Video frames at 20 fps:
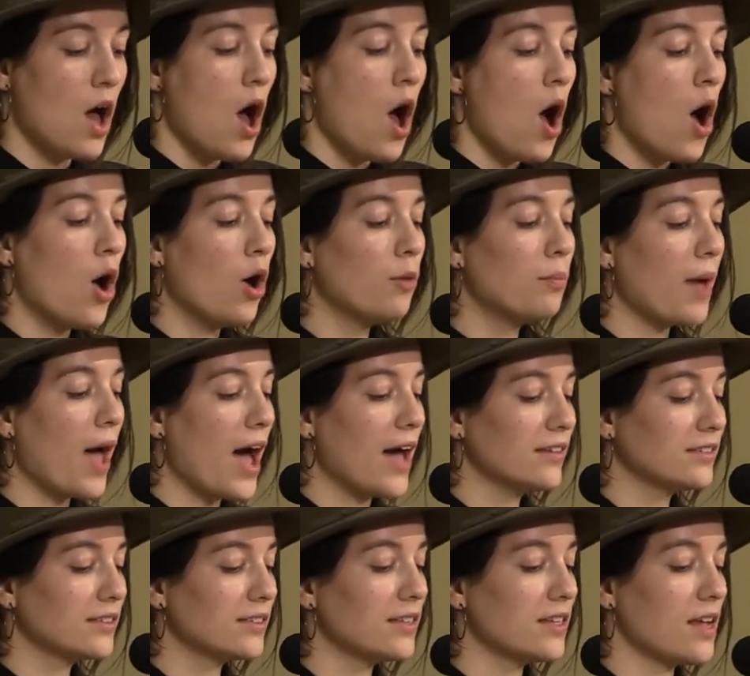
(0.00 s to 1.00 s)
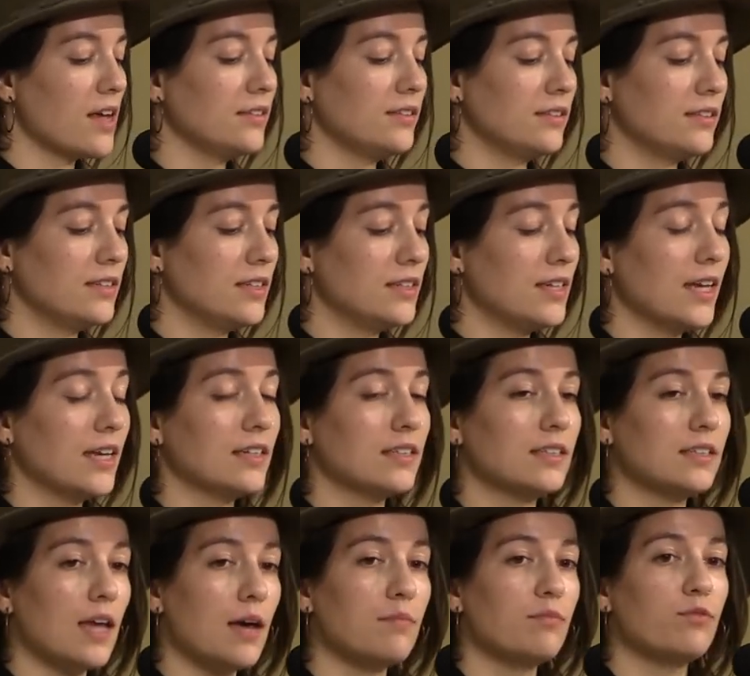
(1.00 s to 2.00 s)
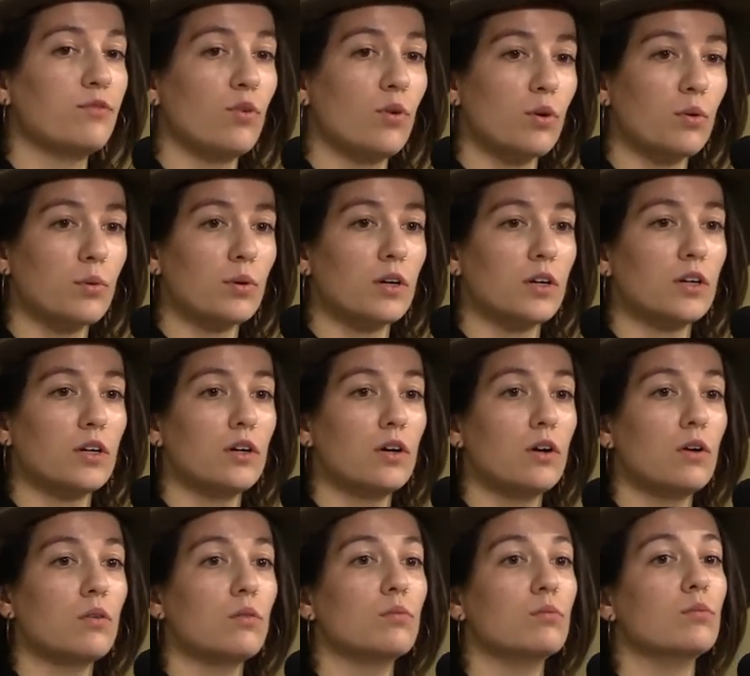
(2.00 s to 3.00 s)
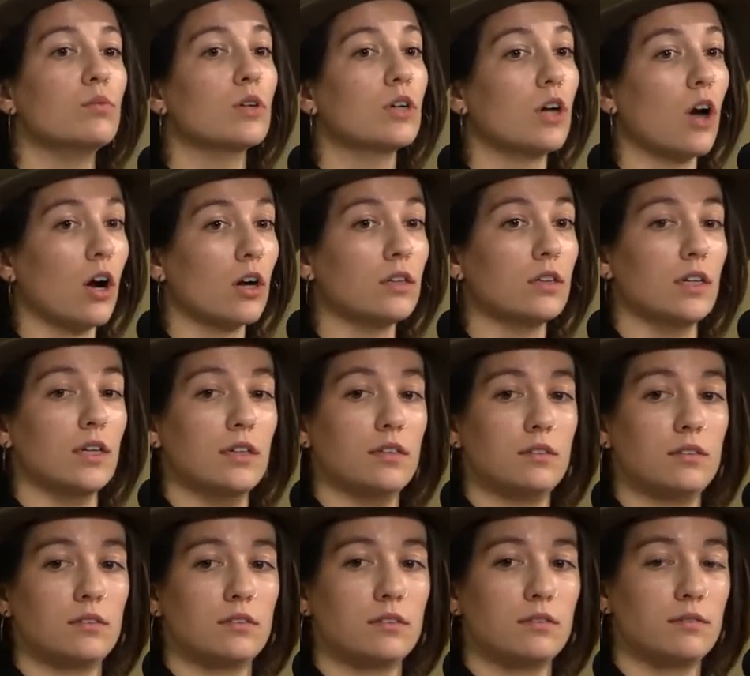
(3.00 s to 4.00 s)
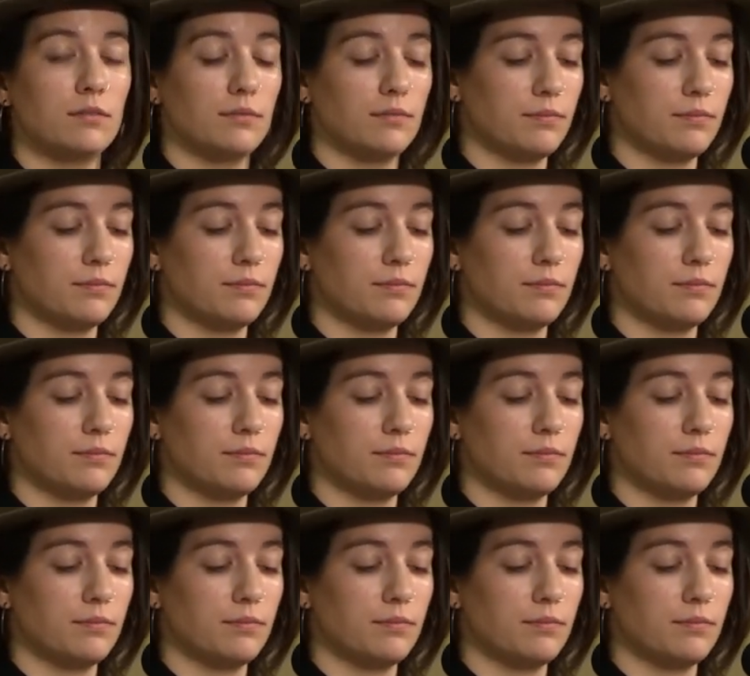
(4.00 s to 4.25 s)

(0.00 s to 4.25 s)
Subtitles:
Hope asks us to take a step forward regardless.